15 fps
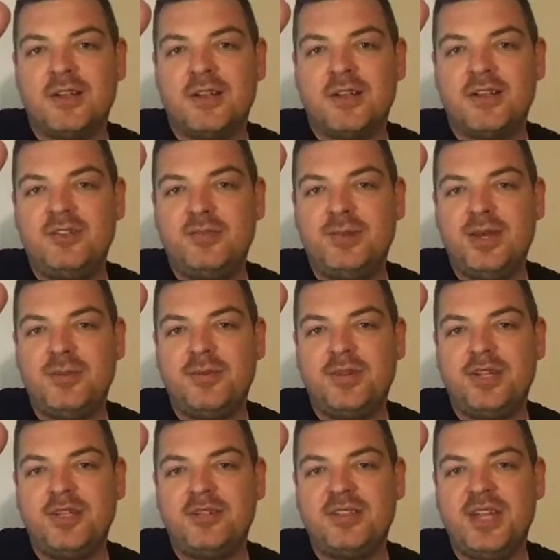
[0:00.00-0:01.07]
These people,
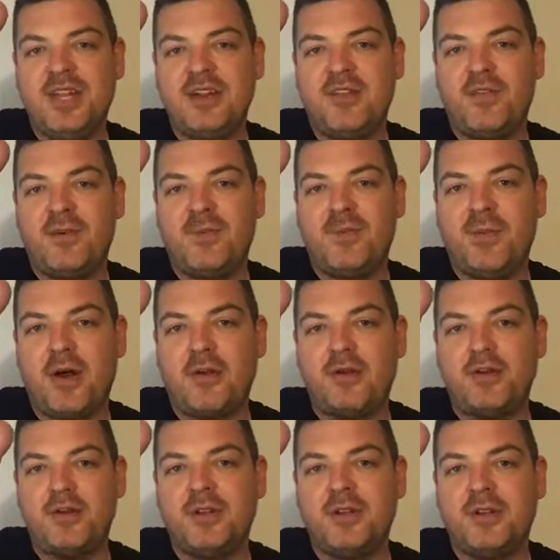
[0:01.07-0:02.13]
they're just getting off a
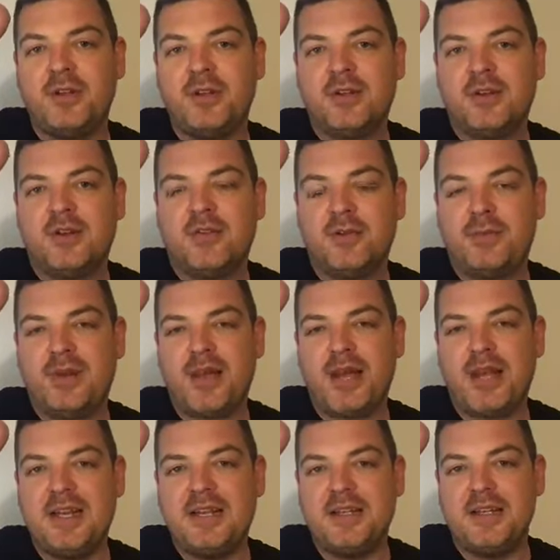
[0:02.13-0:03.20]
boat, off a
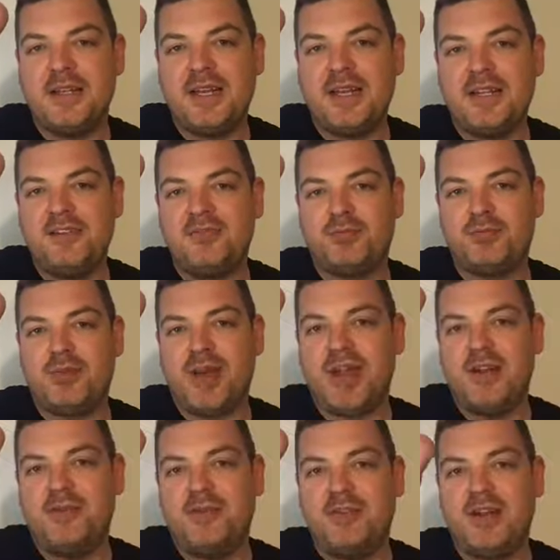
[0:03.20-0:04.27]
plane, and they're getting
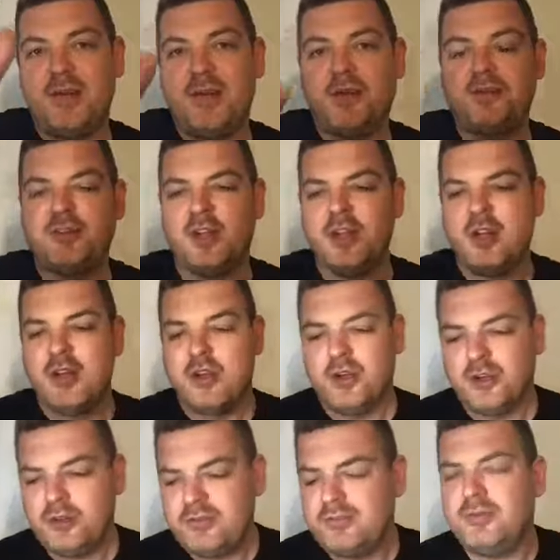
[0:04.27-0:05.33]
sprayed with chemicals.
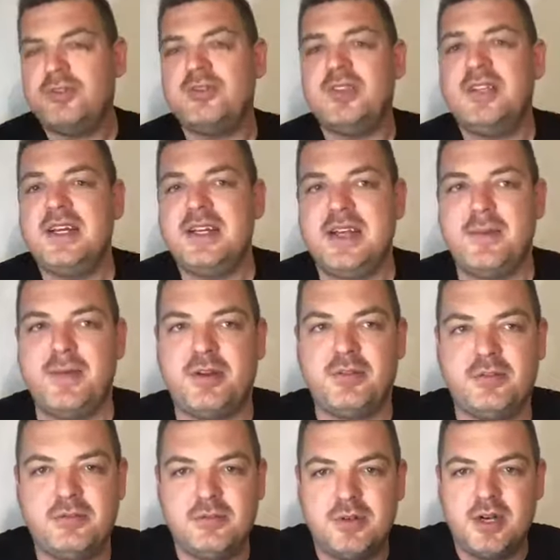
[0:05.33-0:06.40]
What's in that
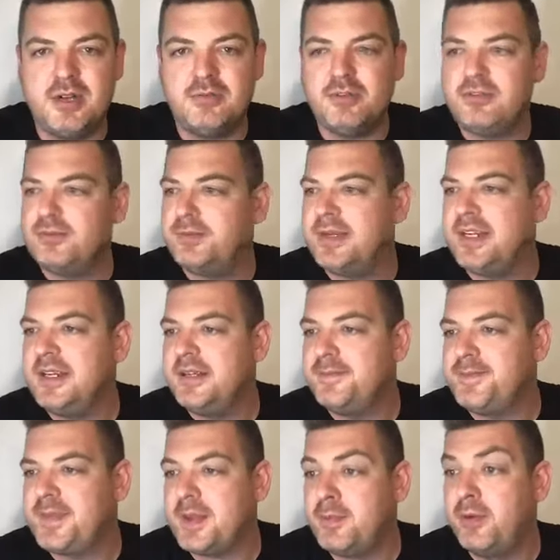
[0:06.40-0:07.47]
chemical, right? What's being
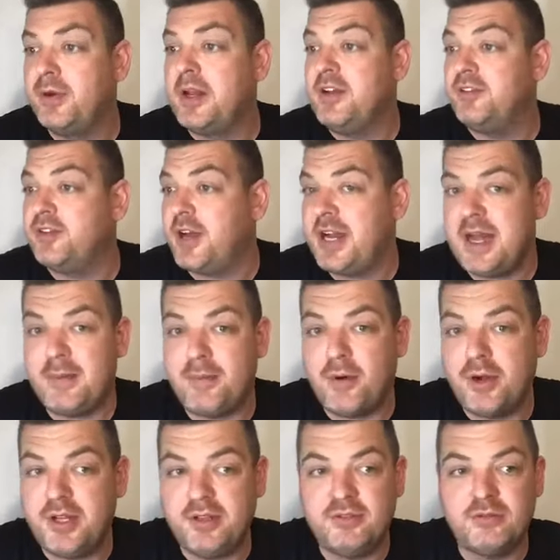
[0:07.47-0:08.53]
put inside our
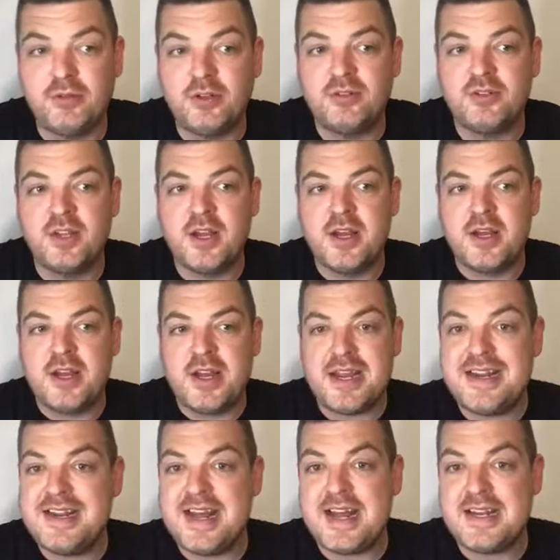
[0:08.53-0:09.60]
bodies? What's
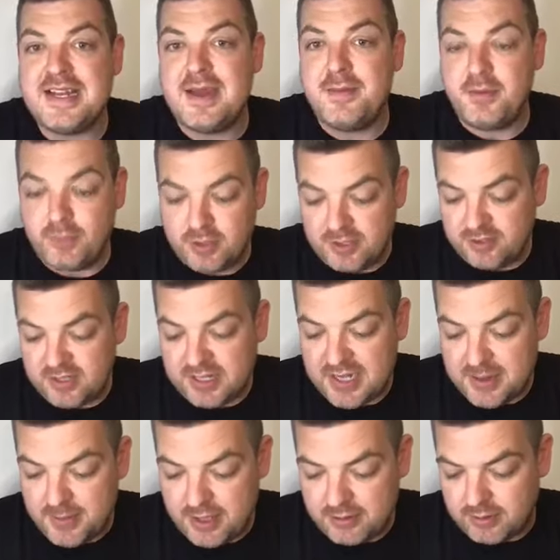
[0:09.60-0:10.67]
in that chemical? What is that
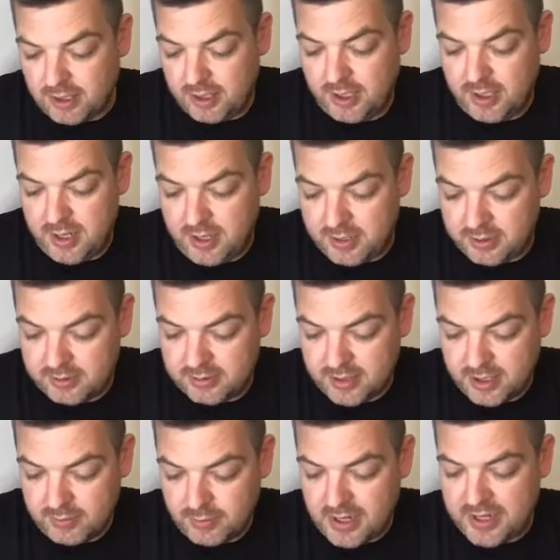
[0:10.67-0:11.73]
chemical? I don't know,
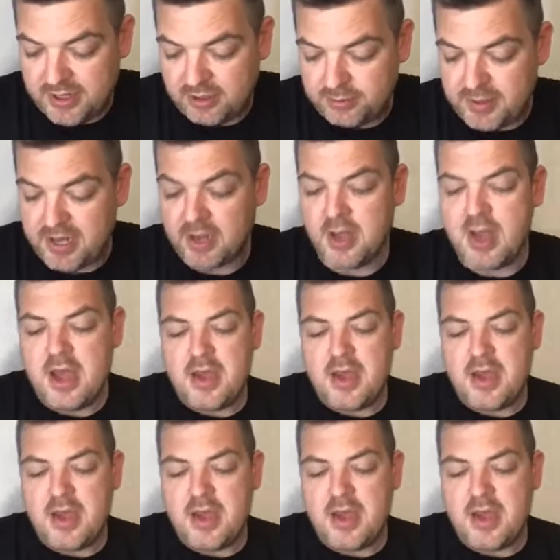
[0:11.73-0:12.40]
right? Why are they spraying?